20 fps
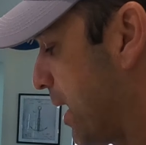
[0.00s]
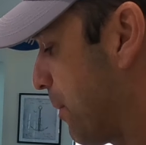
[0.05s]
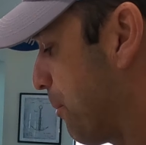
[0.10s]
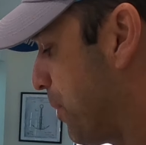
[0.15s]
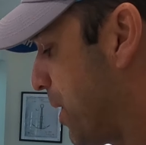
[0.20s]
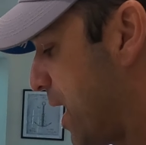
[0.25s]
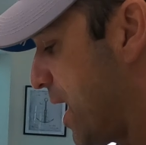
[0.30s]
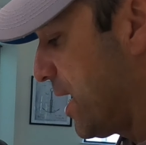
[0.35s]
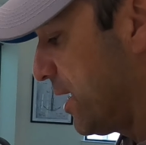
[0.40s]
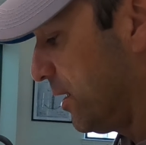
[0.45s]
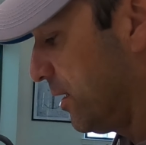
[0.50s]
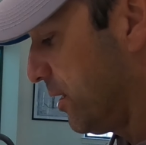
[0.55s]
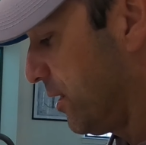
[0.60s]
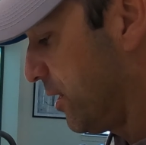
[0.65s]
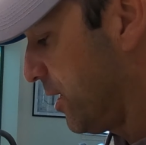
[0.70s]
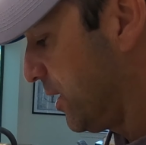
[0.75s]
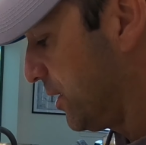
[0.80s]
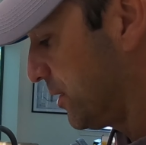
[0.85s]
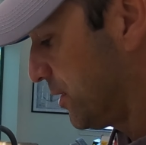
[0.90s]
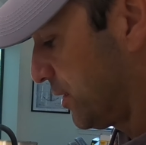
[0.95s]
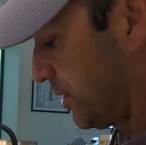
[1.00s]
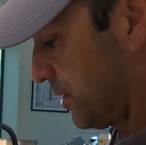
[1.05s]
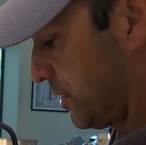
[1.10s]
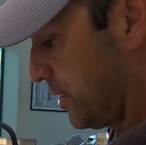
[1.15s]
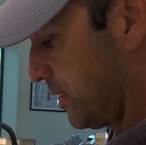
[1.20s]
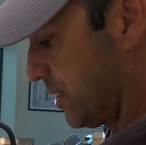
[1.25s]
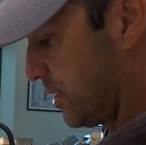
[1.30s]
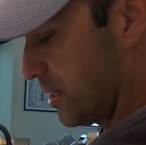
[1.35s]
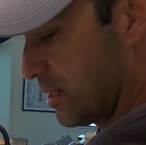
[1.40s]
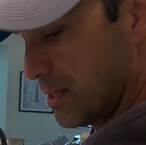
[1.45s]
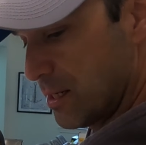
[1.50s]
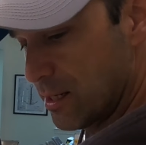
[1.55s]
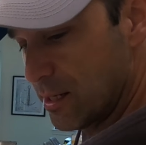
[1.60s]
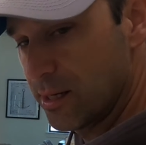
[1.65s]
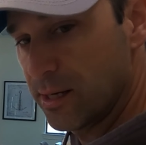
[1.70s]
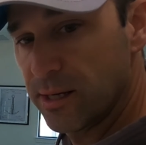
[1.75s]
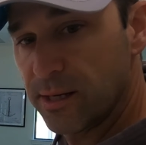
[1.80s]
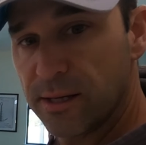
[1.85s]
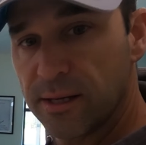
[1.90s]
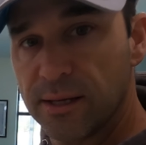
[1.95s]
Make a pile of this,
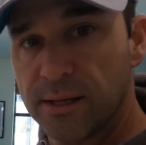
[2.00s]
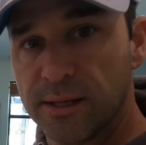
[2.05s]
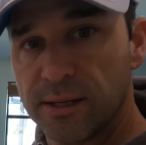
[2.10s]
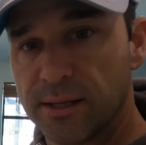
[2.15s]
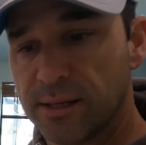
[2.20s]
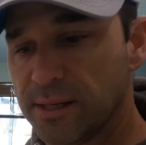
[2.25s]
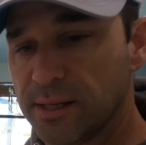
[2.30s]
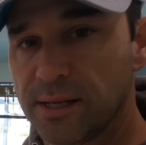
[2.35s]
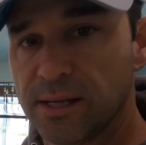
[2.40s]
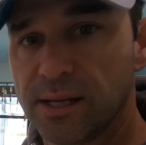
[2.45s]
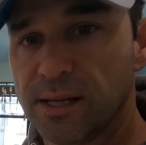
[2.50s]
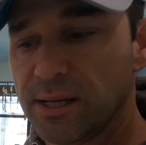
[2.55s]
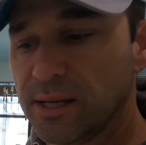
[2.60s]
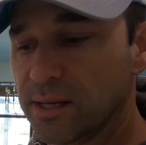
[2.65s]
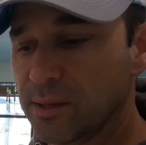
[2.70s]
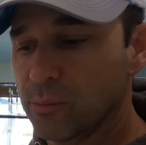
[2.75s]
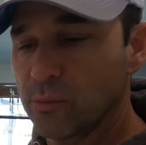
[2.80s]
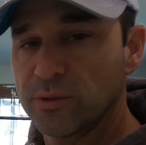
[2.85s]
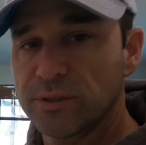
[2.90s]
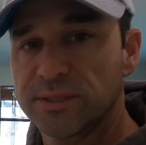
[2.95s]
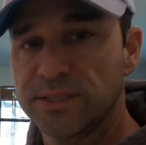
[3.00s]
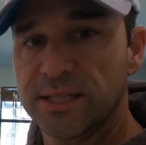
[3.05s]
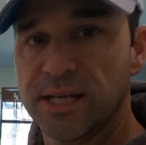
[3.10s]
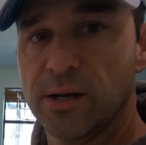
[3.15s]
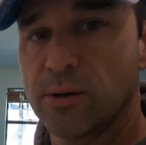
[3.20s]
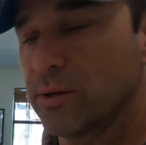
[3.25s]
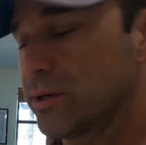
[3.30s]
and we'll see